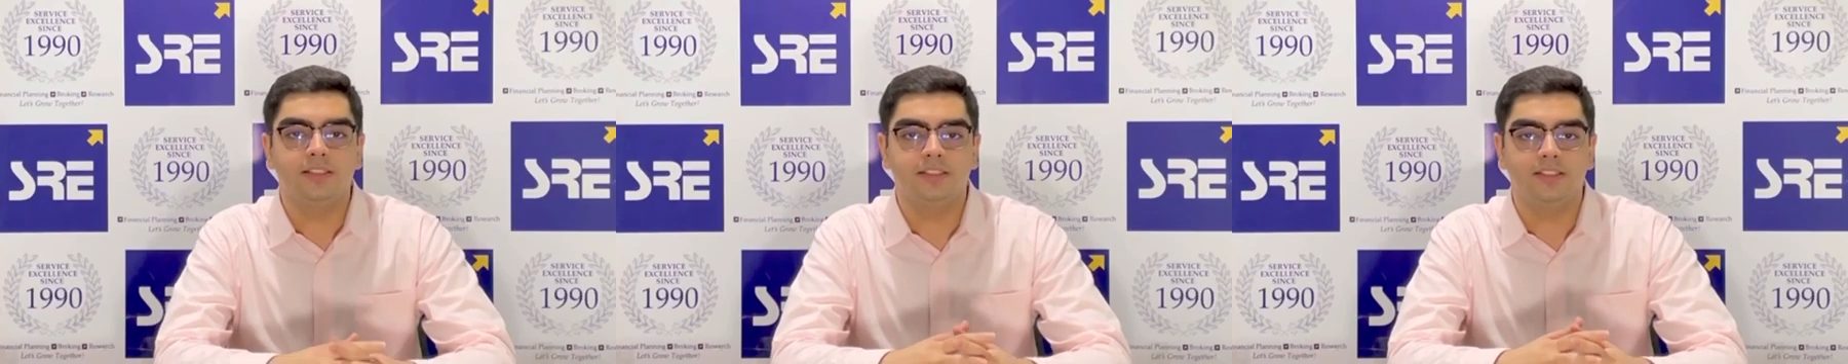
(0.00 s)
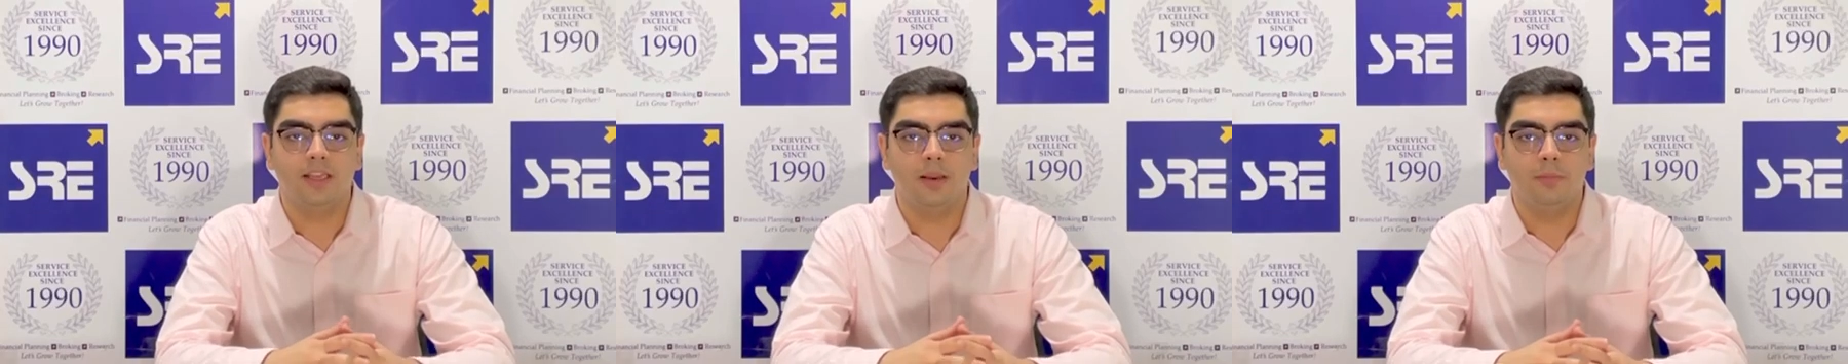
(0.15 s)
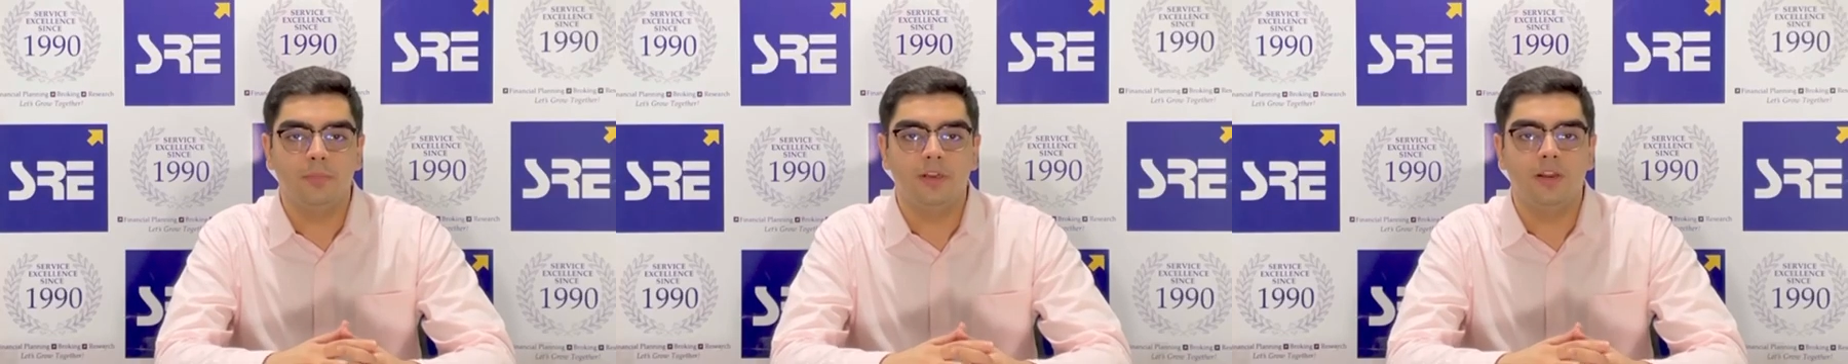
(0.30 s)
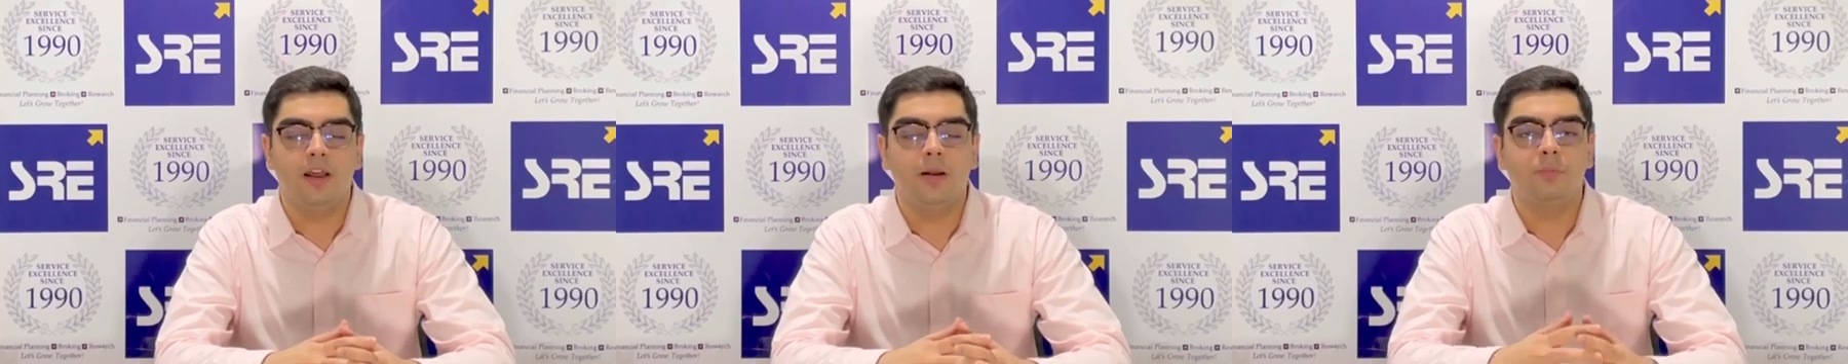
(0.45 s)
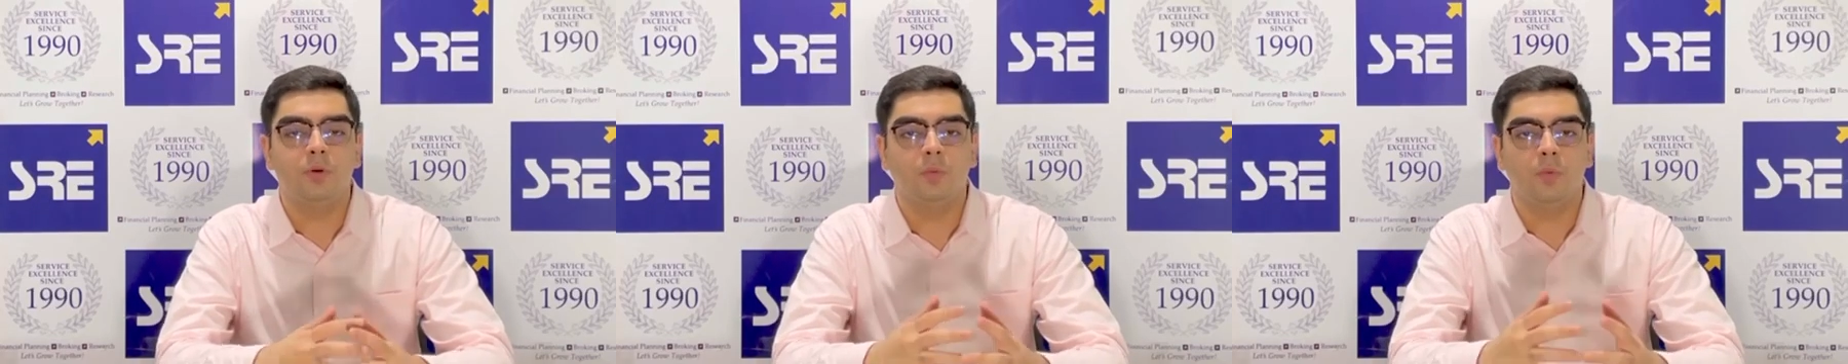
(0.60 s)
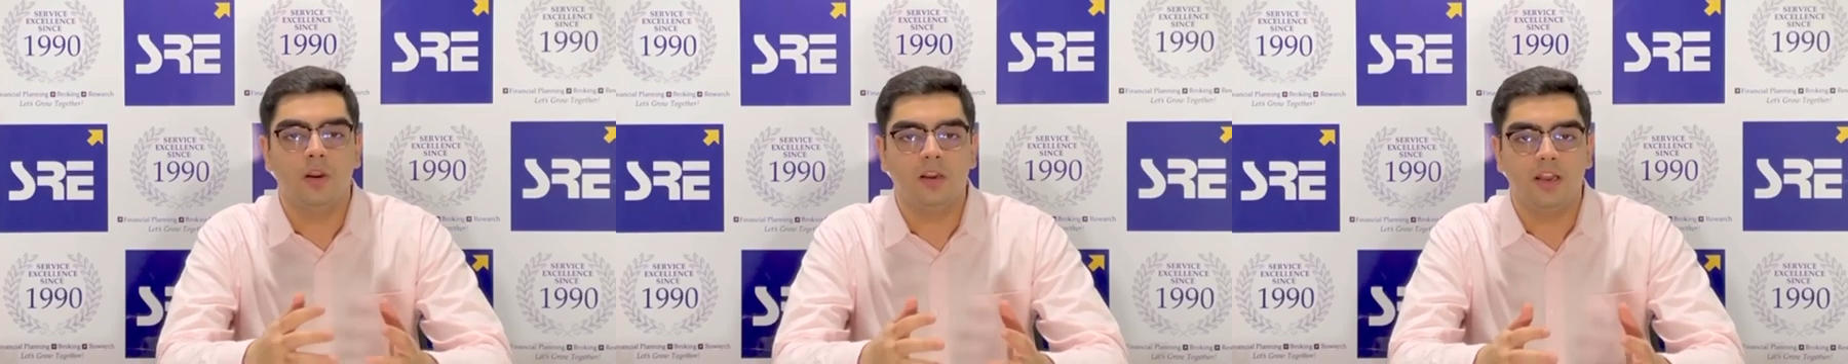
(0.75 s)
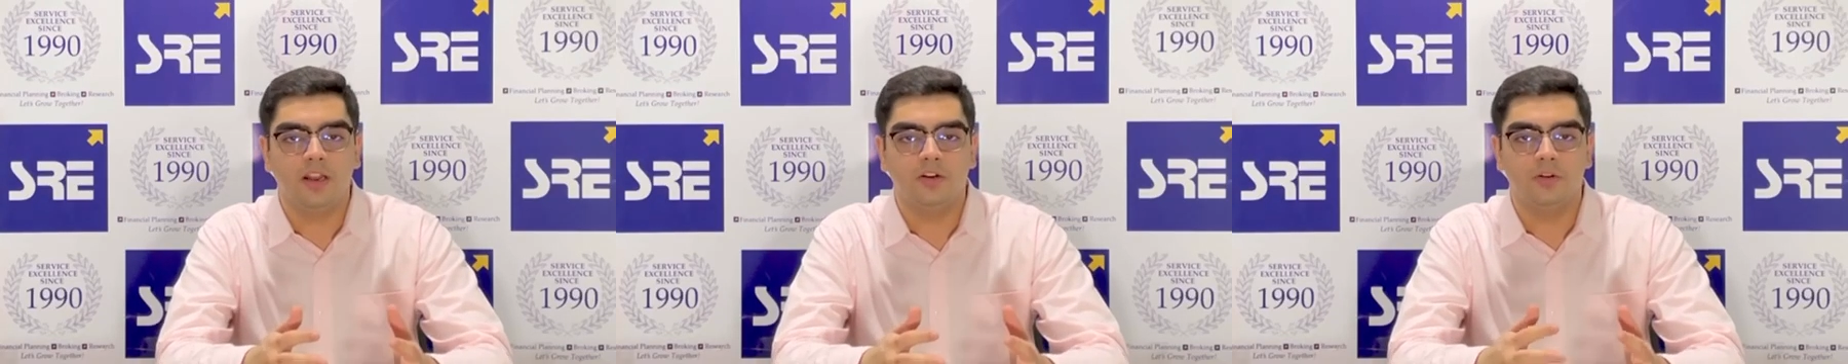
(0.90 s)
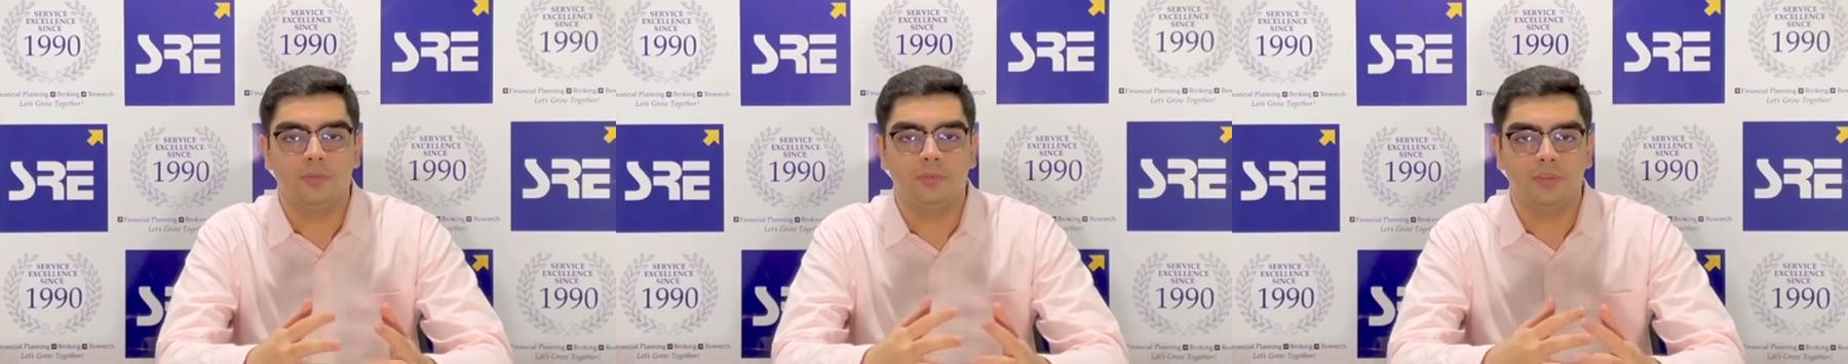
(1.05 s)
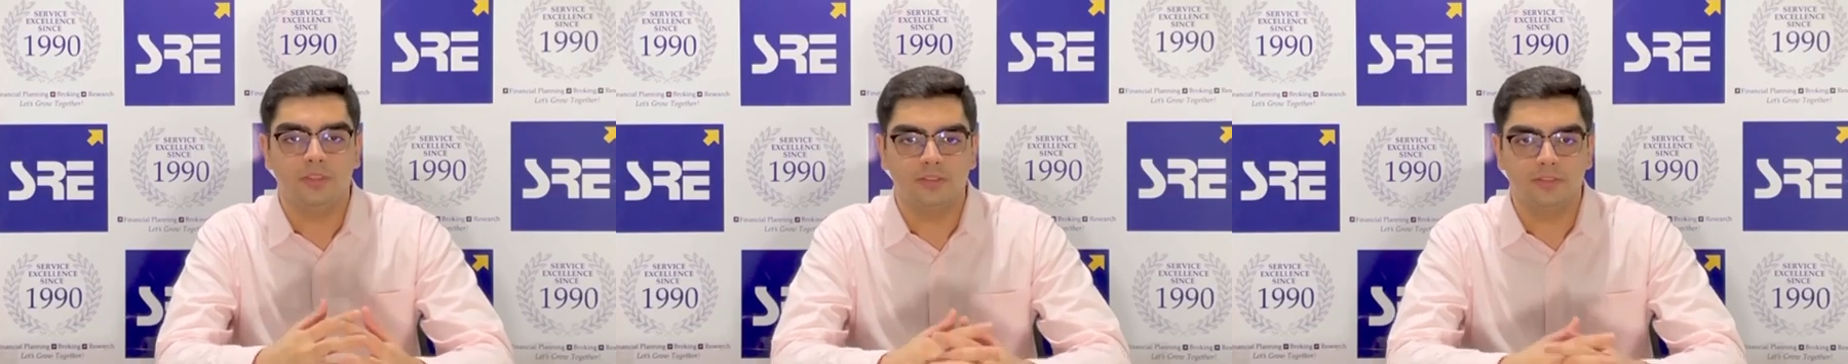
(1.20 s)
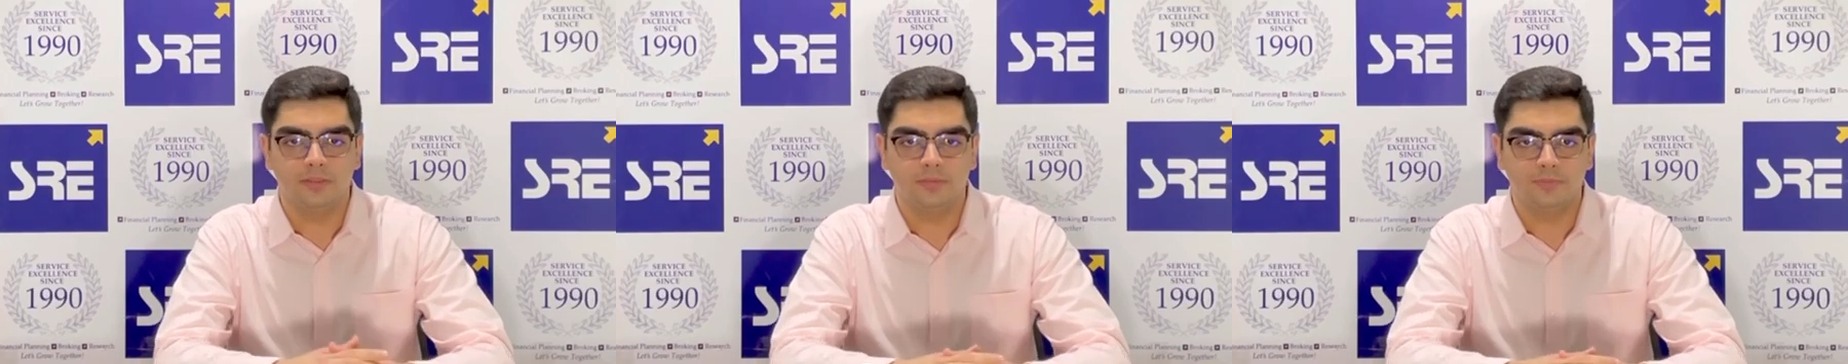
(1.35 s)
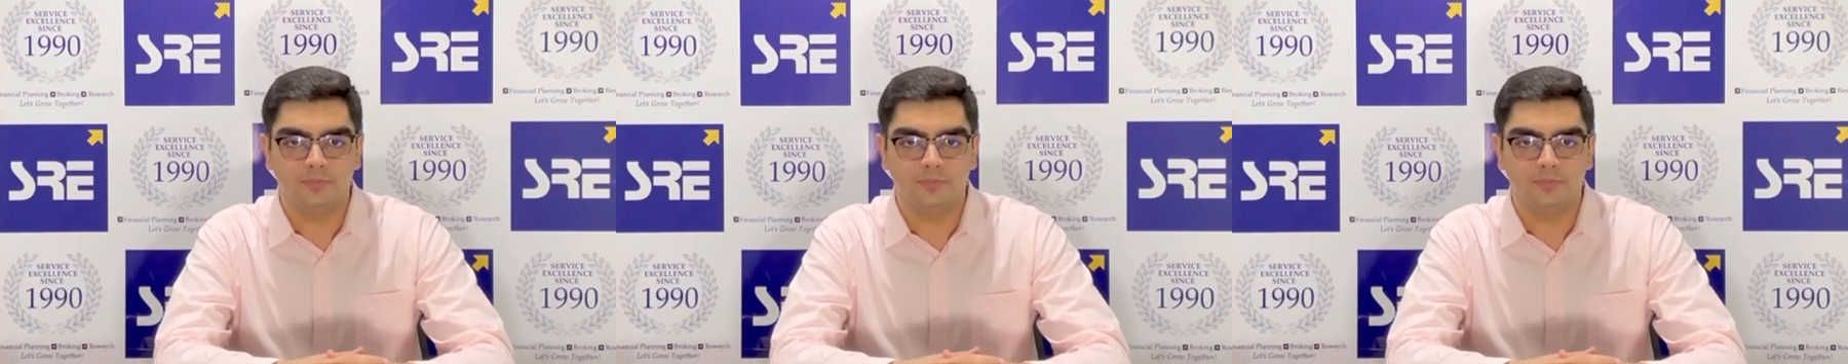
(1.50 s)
exempt up to 1 lakh rupees.